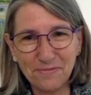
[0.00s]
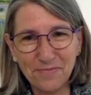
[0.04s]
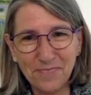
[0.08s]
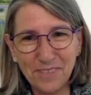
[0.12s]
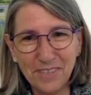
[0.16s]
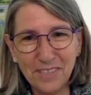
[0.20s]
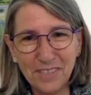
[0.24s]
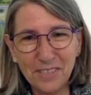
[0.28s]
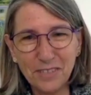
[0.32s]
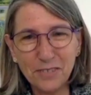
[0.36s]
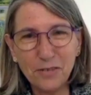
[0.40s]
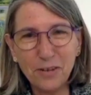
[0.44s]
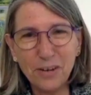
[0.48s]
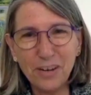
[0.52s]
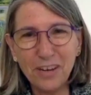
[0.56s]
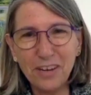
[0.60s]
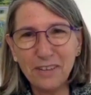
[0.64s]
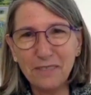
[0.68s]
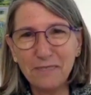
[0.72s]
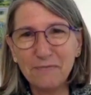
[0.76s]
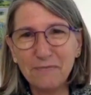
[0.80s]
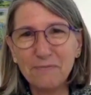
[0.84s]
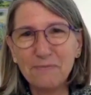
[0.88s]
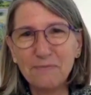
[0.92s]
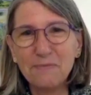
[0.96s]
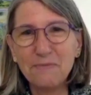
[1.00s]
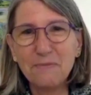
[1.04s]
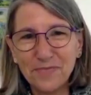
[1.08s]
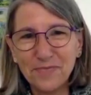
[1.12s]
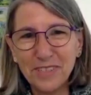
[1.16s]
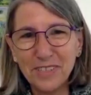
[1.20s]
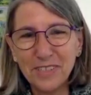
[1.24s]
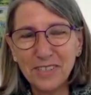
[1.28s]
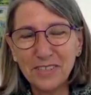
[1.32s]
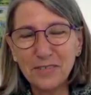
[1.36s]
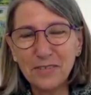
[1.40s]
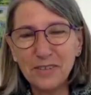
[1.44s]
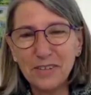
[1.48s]
That's great.
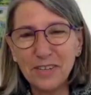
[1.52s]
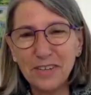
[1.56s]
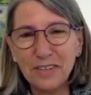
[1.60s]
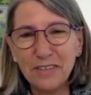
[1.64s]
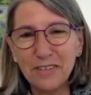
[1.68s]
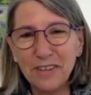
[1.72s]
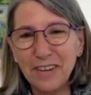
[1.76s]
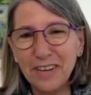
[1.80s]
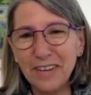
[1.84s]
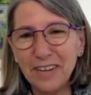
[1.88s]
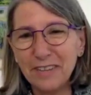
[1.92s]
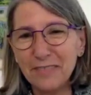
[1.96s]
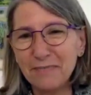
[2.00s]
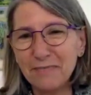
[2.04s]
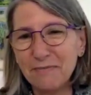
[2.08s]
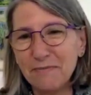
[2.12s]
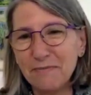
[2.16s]
It's really great.